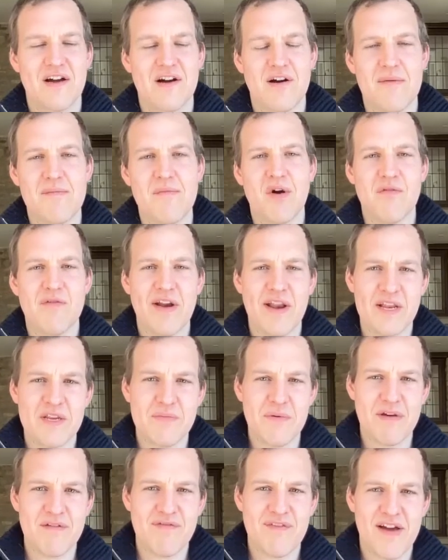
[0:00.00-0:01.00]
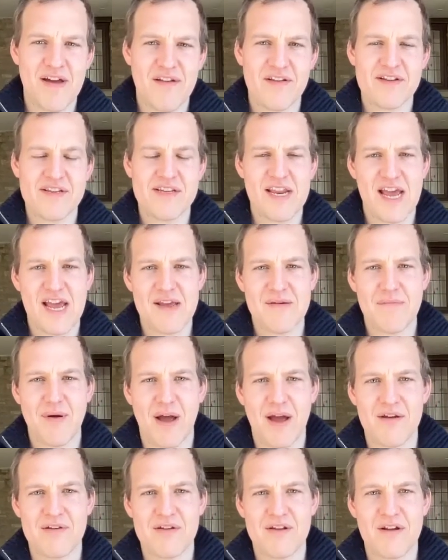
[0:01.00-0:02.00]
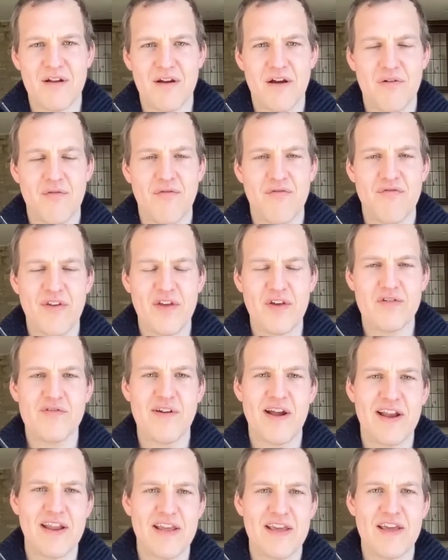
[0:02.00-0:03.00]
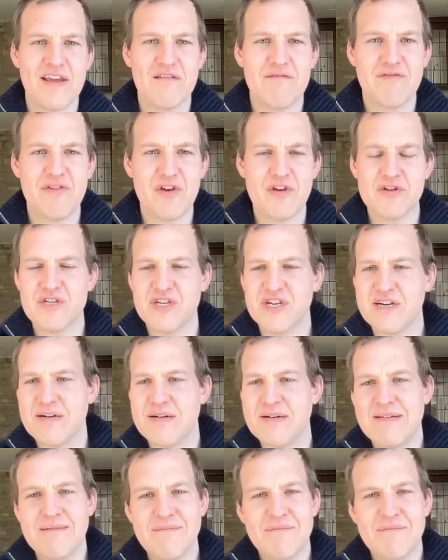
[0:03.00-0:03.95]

oh, I'm not ready to be a founder today, but I'll feel ready in future.